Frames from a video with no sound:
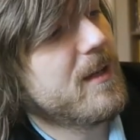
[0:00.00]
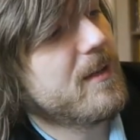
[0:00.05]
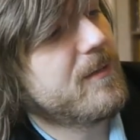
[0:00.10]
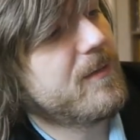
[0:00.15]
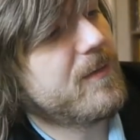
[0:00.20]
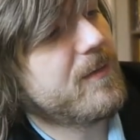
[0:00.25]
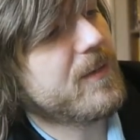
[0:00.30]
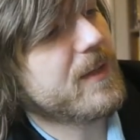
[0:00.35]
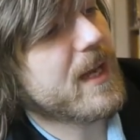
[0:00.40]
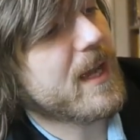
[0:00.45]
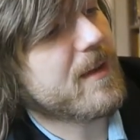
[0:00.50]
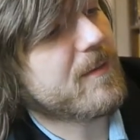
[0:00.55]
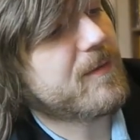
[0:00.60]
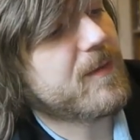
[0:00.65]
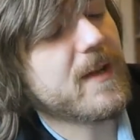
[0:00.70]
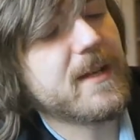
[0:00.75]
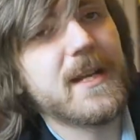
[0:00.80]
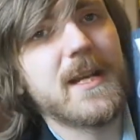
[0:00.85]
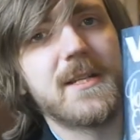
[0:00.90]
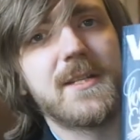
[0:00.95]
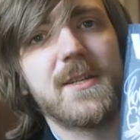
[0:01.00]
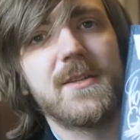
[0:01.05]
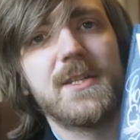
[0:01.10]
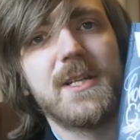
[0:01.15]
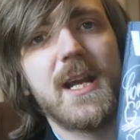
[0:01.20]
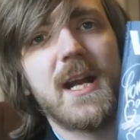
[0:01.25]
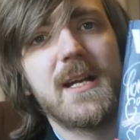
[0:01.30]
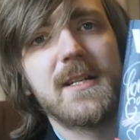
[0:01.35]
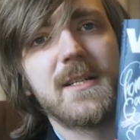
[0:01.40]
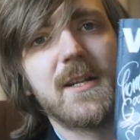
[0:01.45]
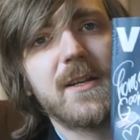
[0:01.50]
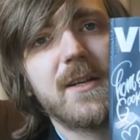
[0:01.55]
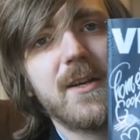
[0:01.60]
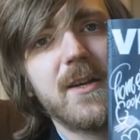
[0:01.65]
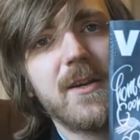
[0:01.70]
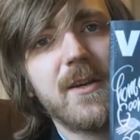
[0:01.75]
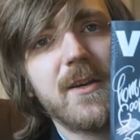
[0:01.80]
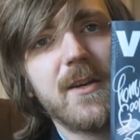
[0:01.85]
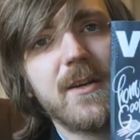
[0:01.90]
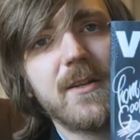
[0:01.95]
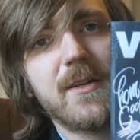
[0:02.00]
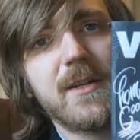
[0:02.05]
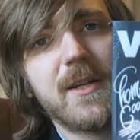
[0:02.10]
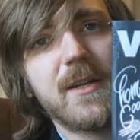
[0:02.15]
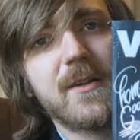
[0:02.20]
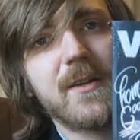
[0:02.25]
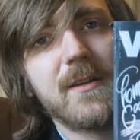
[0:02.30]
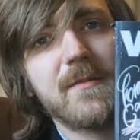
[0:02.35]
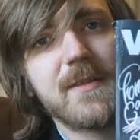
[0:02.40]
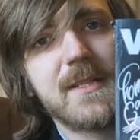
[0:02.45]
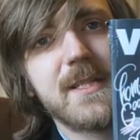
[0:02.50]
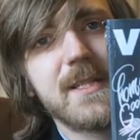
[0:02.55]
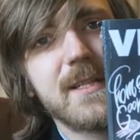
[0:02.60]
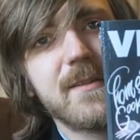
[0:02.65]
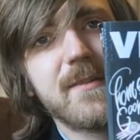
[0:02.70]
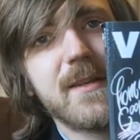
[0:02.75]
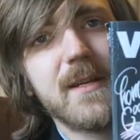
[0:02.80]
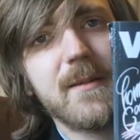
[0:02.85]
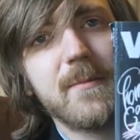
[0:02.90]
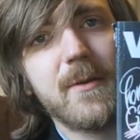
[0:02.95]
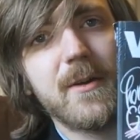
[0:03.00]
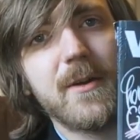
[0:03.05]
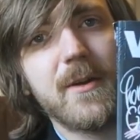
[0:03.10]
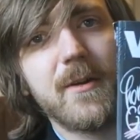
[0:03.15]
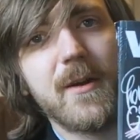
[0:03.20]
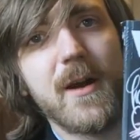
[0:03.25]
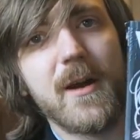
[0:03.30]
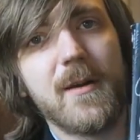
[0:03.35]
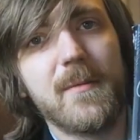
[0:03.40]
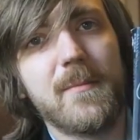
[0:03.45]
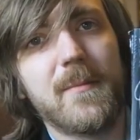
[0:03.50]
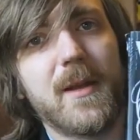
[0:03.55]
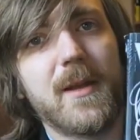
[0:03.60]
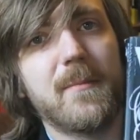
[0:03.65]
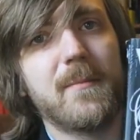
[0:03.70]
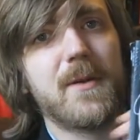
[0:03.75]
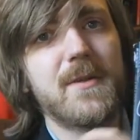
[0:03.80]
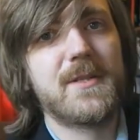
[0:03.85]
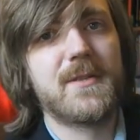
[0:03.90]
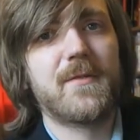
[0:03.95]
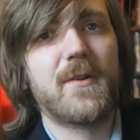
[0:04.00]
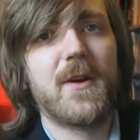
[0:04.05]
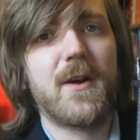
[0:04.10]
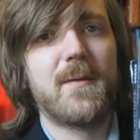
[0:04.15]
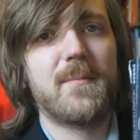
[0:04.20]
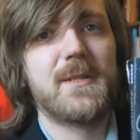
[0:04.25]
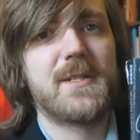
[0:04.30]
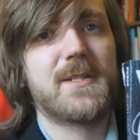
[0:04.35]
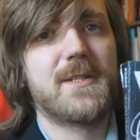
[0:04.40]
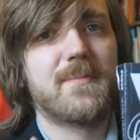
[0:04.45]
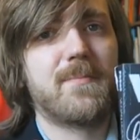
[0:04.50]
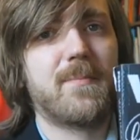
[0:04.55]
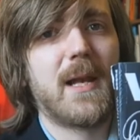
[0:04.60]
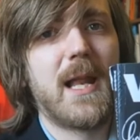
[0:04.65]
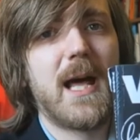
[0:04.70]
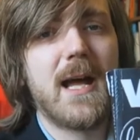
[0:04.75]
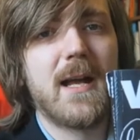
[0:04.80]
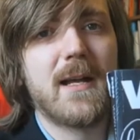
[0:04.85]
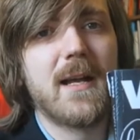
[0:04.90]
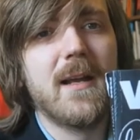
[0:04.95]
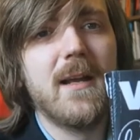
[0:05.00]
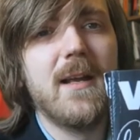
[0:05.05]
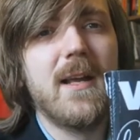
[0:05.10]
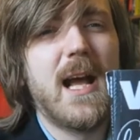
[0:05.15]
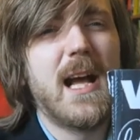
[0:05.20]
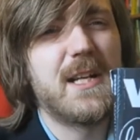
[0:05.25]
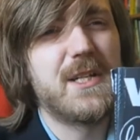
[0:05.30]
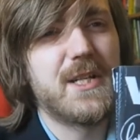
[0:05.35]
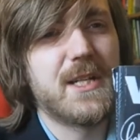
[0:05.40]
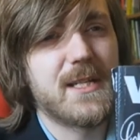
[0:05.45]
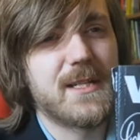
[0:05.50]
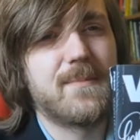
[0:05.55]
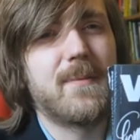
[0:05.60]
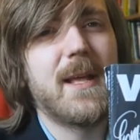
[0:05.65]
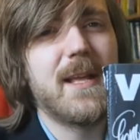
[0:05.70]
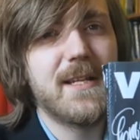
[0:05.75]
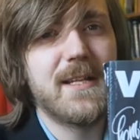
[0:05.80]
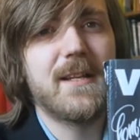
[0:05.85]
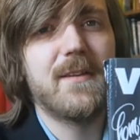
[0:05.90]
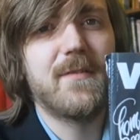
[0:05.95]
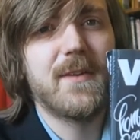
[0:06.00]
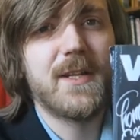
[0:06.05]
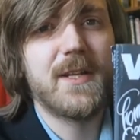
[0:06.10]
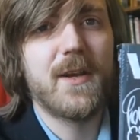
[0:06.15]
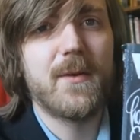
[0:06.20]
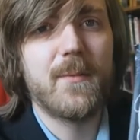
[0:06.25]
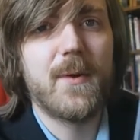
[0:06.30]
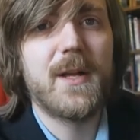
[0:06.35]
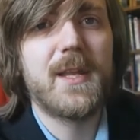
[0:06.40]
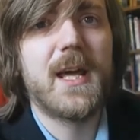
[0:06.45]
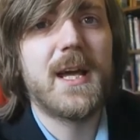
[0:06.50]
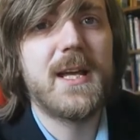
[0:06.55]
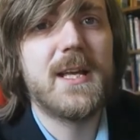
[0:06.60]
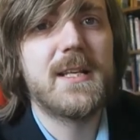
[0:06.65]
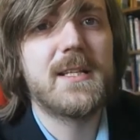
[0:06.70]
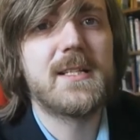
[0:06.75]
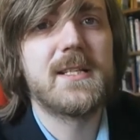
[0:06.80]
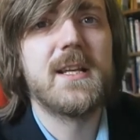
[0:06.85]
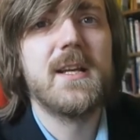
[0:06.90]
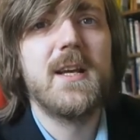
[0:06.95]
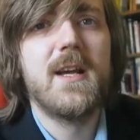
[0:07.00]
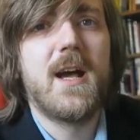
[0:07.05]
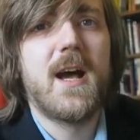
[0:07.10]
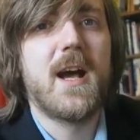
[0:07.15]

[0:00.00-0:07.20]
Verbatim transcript: If, yeah, in fact, yeah, so she has like her, you can't even see really, but her arm, like most of her arm is black and she explained in a video why that is.